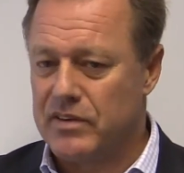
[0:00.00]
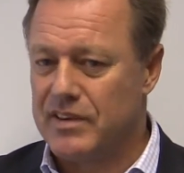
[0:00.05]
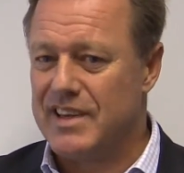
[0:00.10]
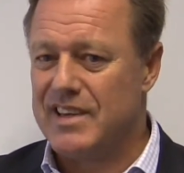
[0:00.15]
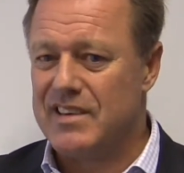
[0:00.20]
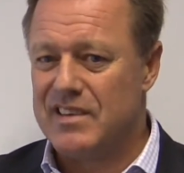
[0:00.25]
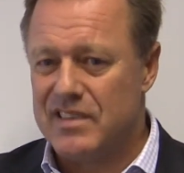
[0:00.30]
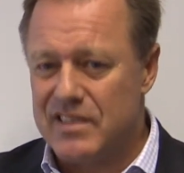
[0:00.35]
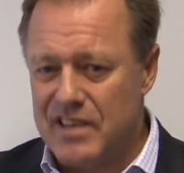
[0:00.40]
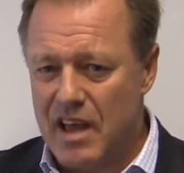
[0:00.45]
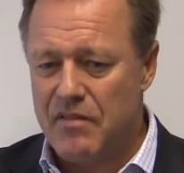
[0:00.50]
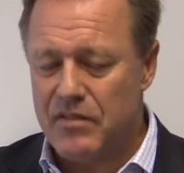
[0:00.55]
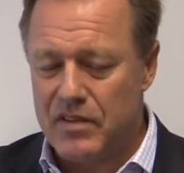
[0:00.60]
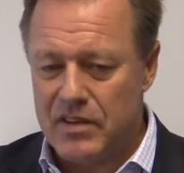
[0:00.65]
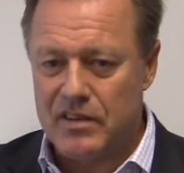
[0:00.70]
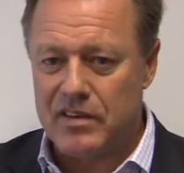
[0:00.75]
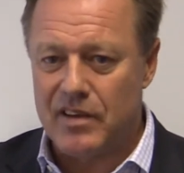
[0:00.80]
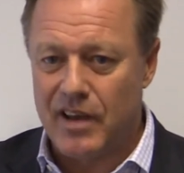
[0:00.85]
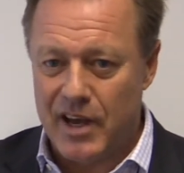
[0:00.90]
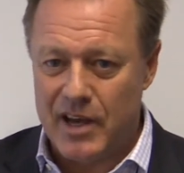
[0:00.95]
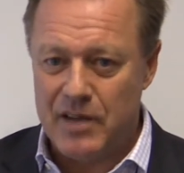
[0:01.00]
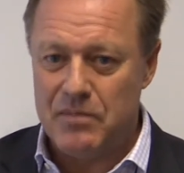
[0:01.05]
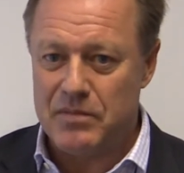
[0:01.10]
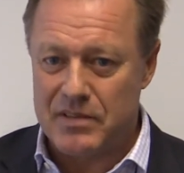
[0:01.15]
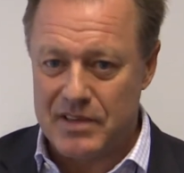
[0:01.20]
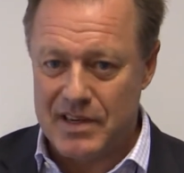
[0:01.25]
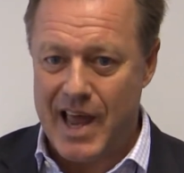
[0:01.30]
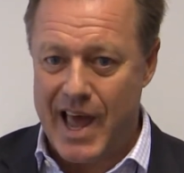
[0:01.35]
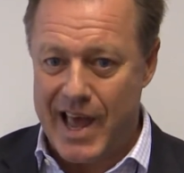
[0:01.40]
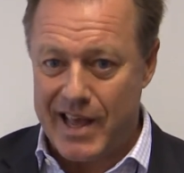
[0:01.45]
is 7 times
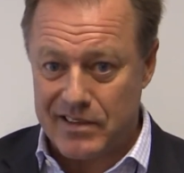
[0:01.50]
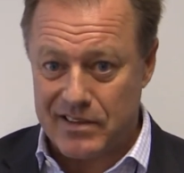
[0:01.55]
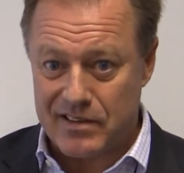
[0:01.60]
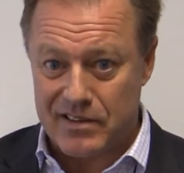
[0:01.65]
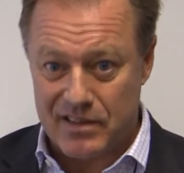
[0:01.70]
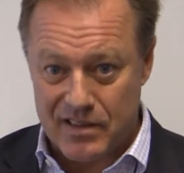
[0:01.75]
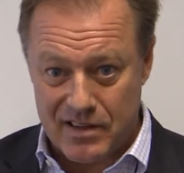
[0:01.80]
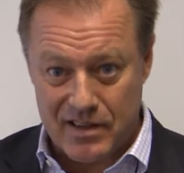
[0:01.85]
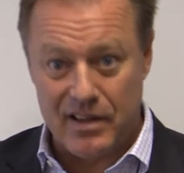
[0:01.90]
less